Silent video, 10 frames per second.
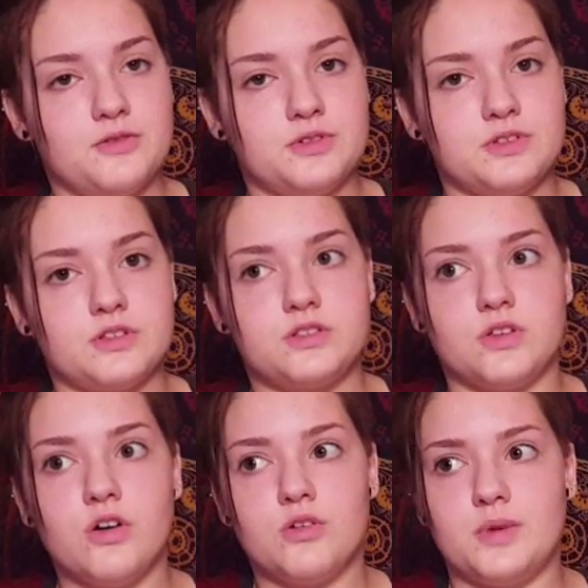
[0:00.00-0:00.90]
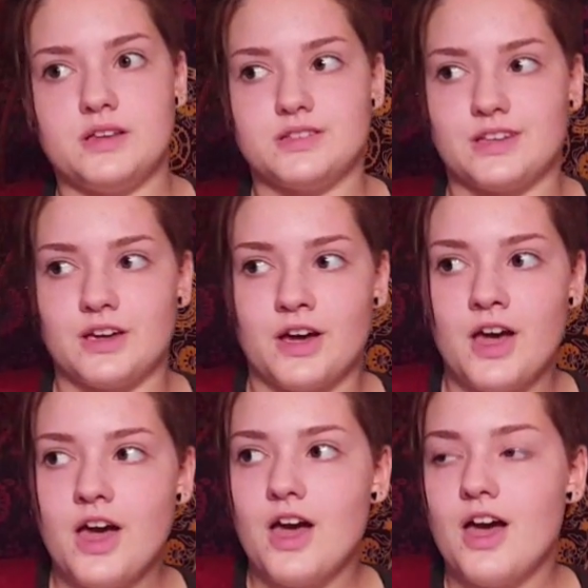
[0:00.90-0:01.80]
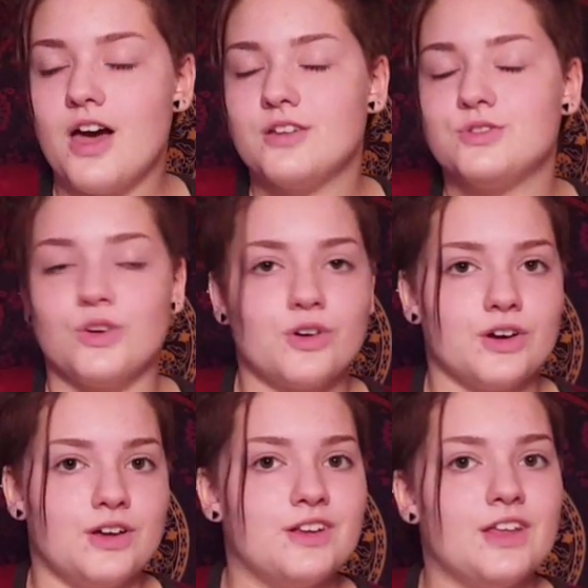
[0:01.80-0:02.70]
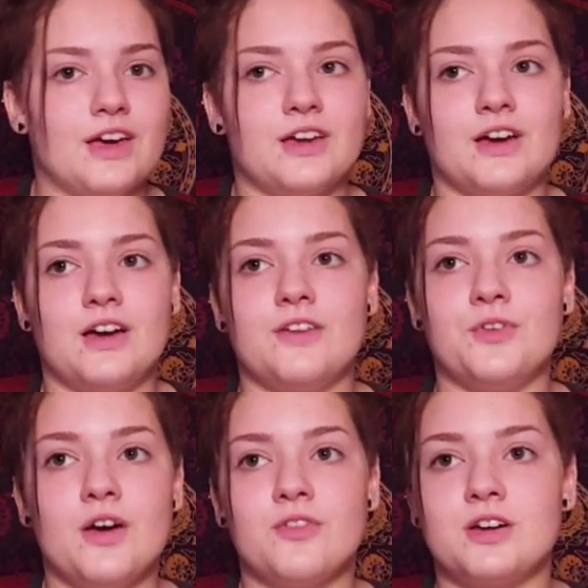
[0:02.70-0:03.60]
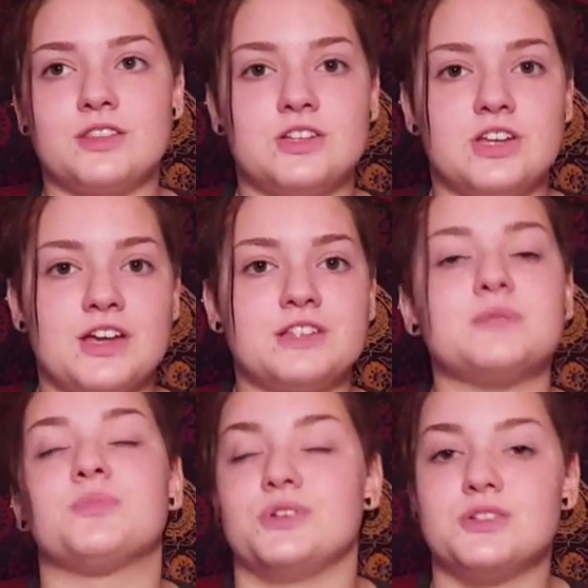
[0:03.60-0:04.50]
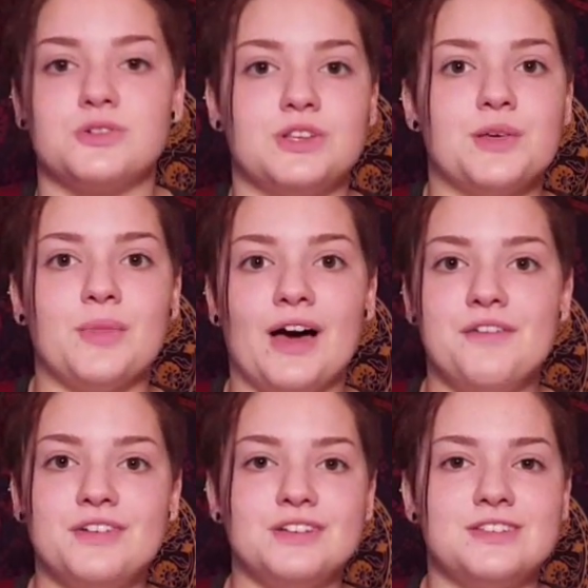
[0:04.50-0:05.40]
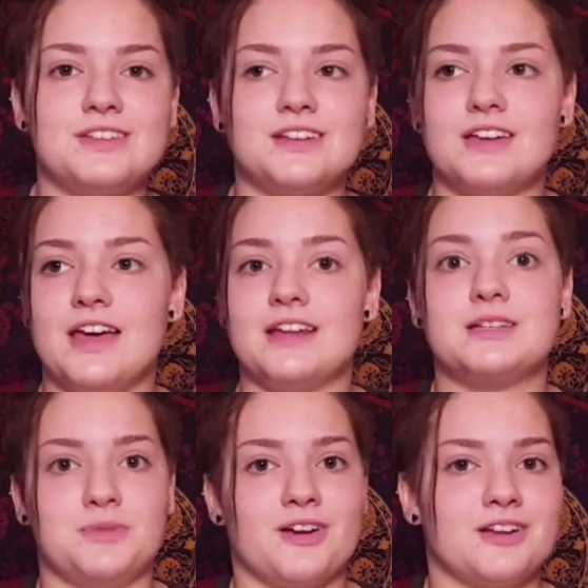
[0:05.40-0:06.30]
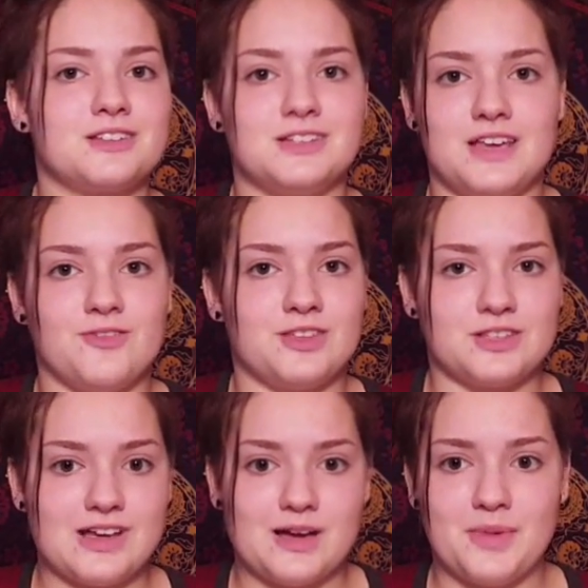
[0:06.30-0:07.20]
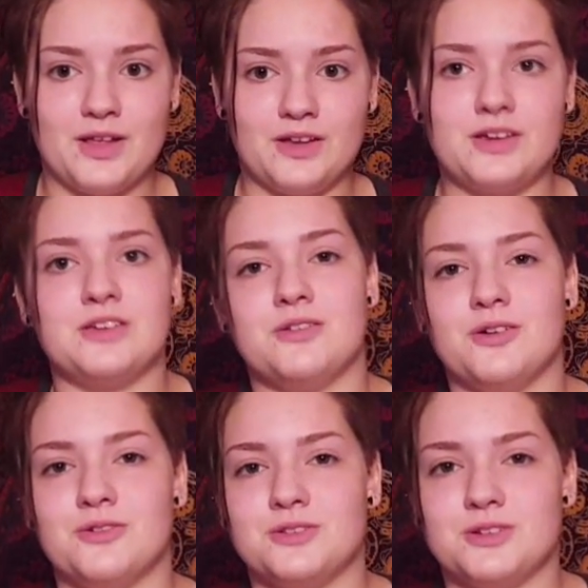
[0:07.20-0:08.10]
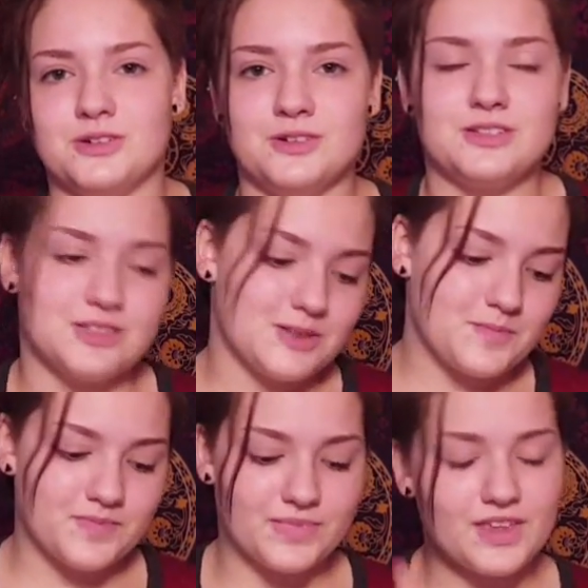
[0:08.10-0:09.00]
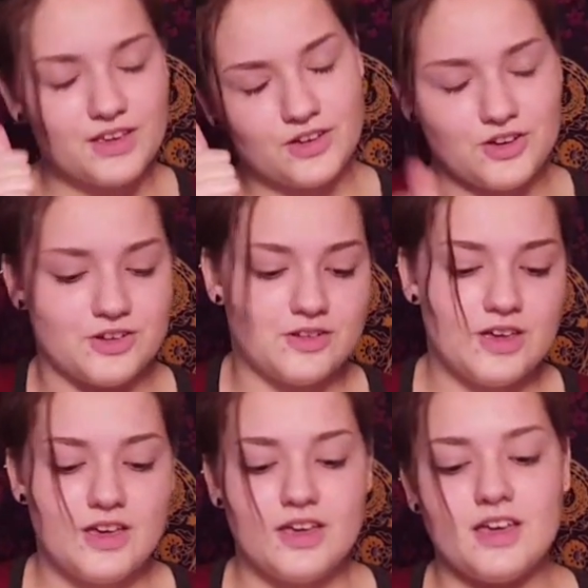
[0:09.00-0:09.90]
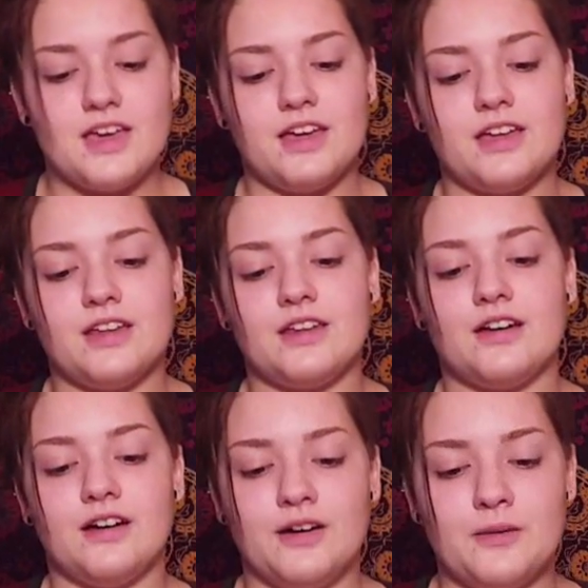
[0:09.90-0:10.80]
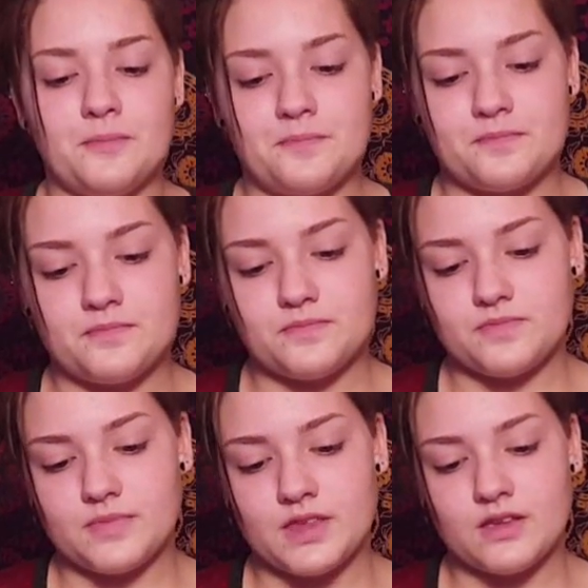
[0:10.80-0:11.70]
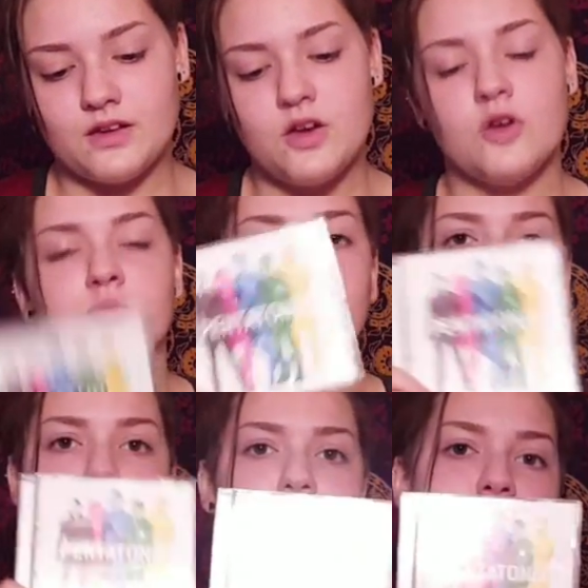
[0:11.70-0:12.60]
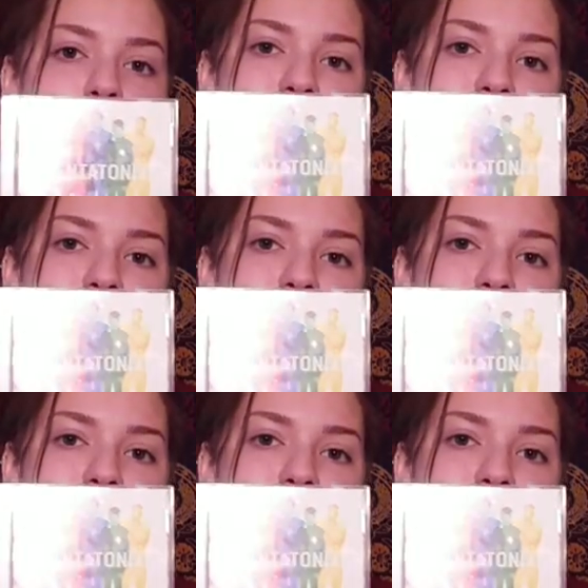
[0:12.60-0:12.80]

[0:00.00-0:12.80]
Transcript: it was so amazing, so good. If you ever get the chance, please go see them live. It is an experience because everything's a cappella, you know, so it's good. And Rose Gold is